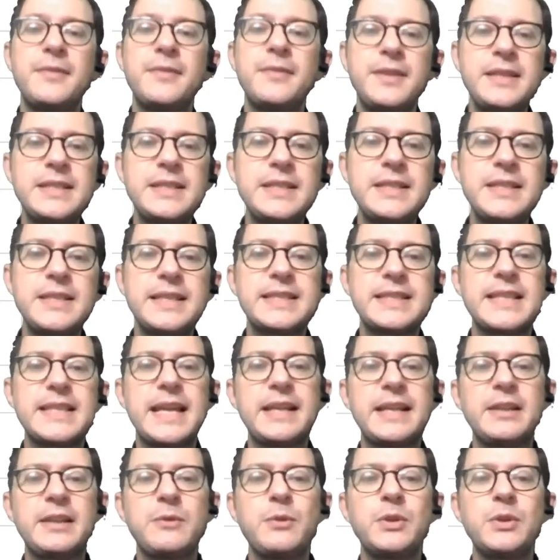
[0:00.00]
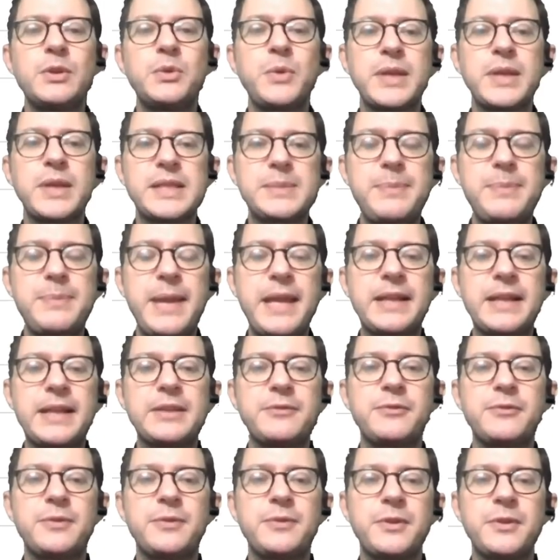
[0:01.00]
This is exactly what you
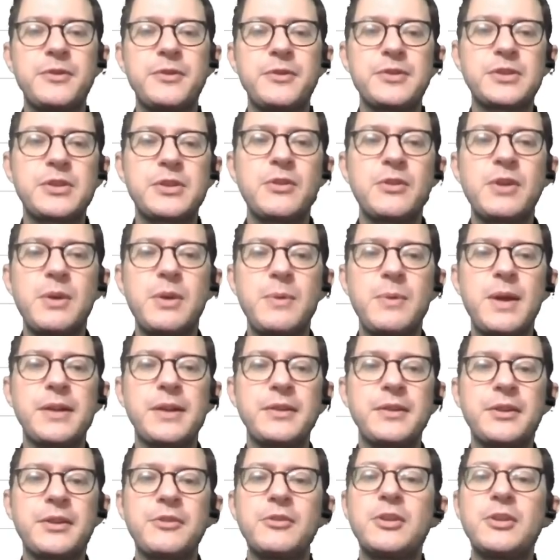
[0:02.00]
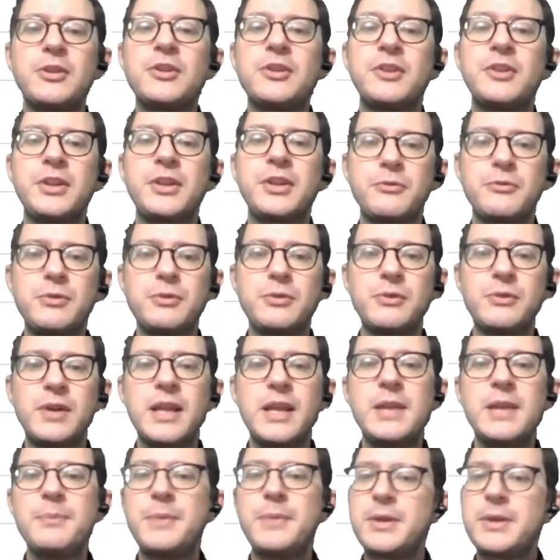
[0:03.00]
expect from the Rescorla-Wagner learning rule,
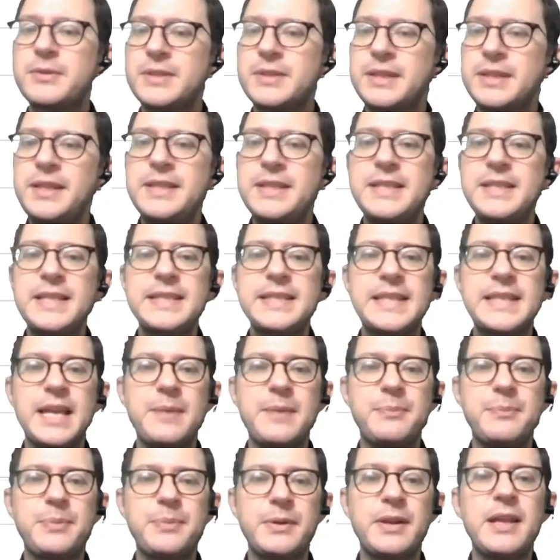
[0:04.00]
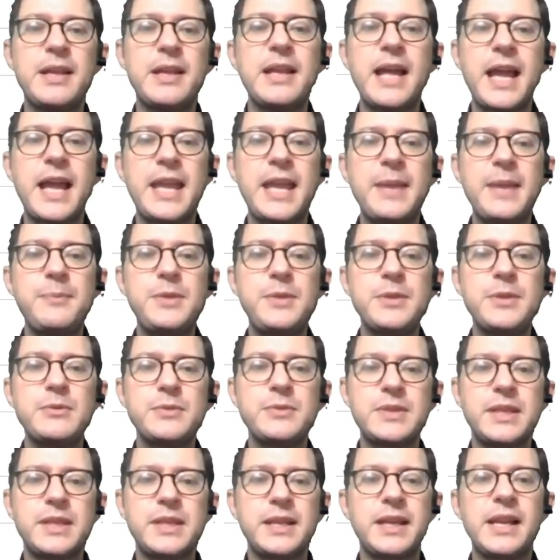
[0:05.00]
because in this example, I am
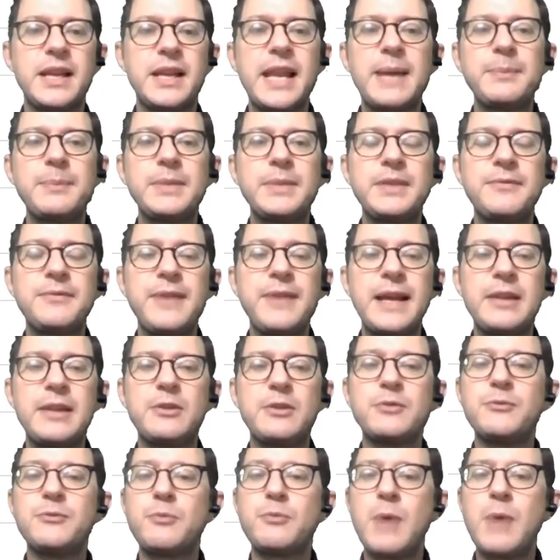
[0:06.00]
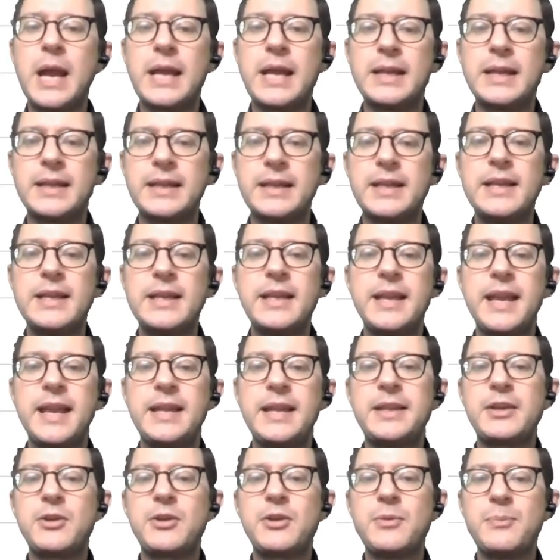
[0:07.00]
using a lambda value of 1
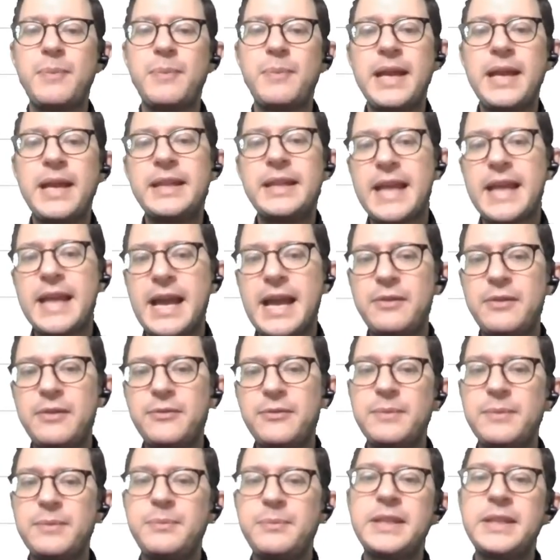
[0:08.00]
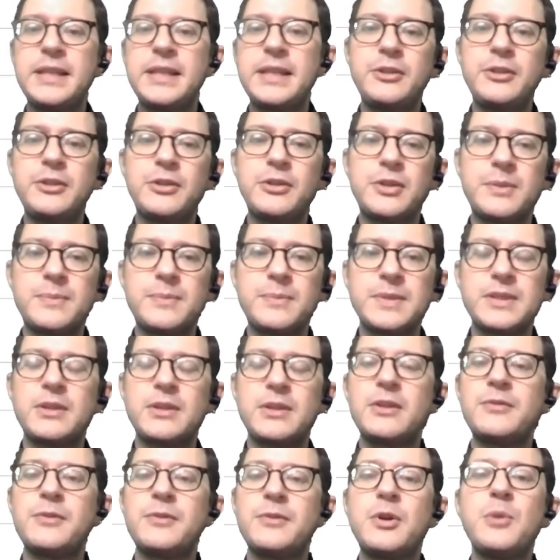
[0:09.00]
and a combined alpha and beta terms
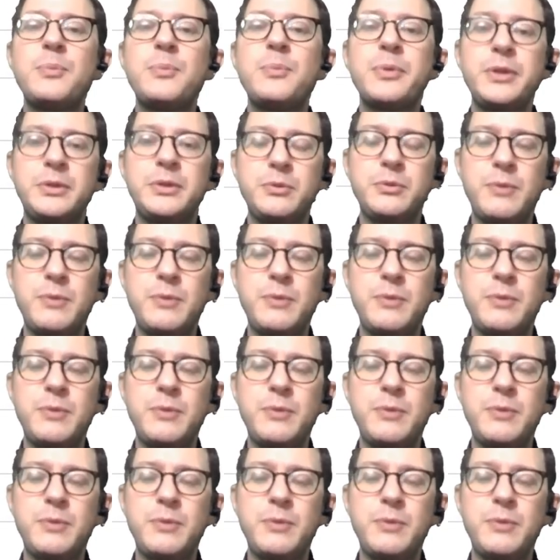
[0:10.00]
of 0.1,